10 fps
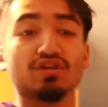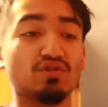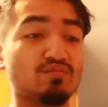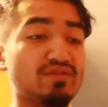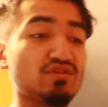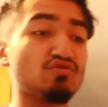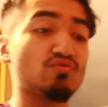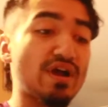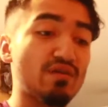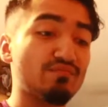here will be the
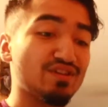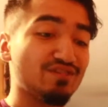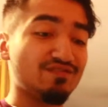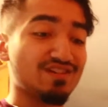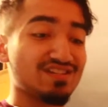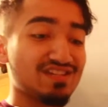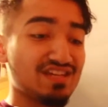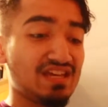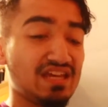ground beef, because